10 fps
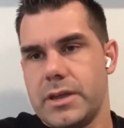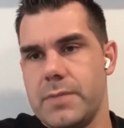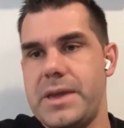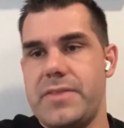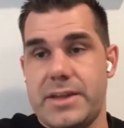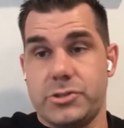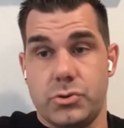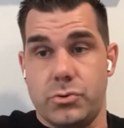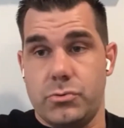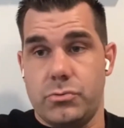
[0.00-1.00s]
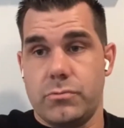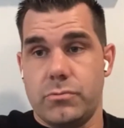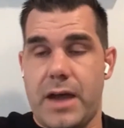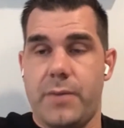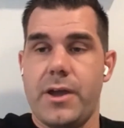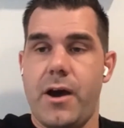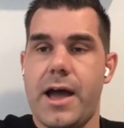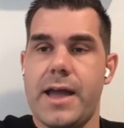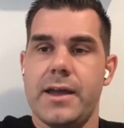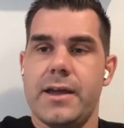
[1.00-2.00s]
compare that to Power
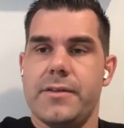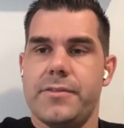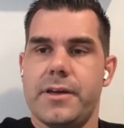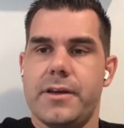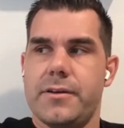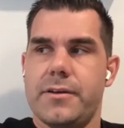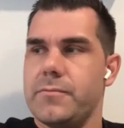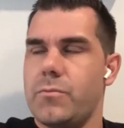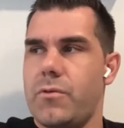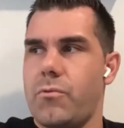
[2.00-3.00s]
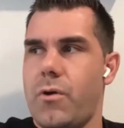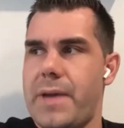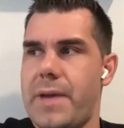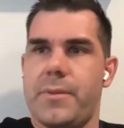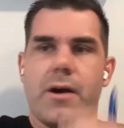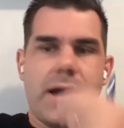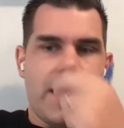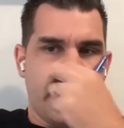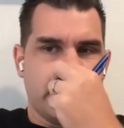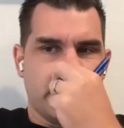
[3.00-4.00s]
BI, what Power BI
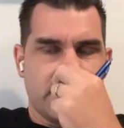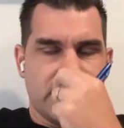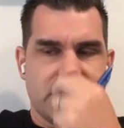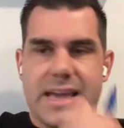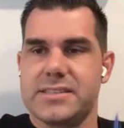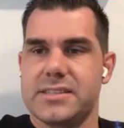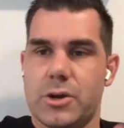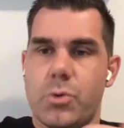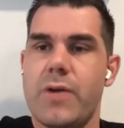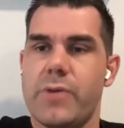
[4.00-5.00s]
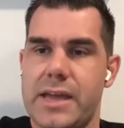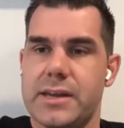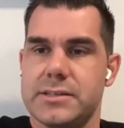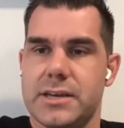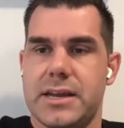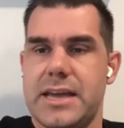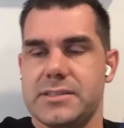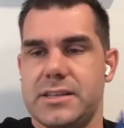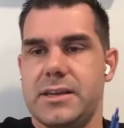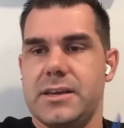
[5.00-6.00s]
has is it has the query editor. It
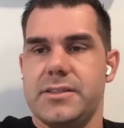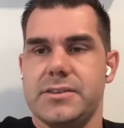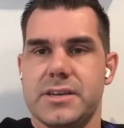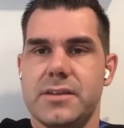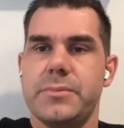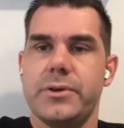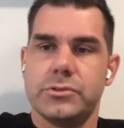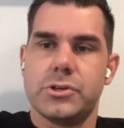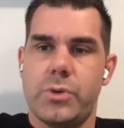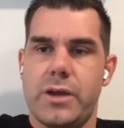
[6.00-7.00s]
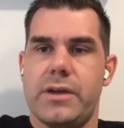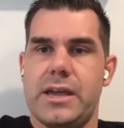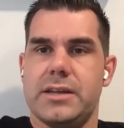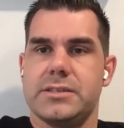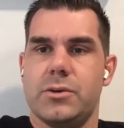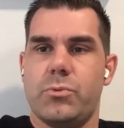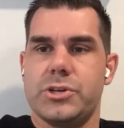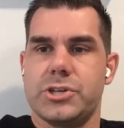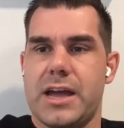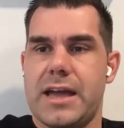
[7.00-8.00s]
has this inbuilt query editor,
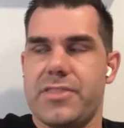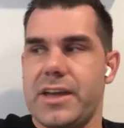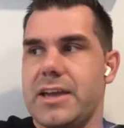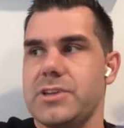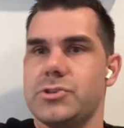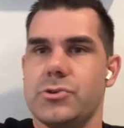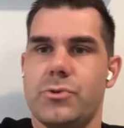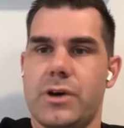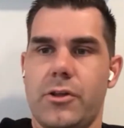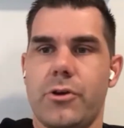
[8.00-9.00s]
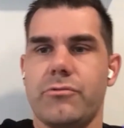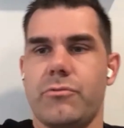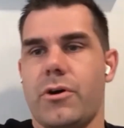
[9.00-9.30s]
which I think can do a lot of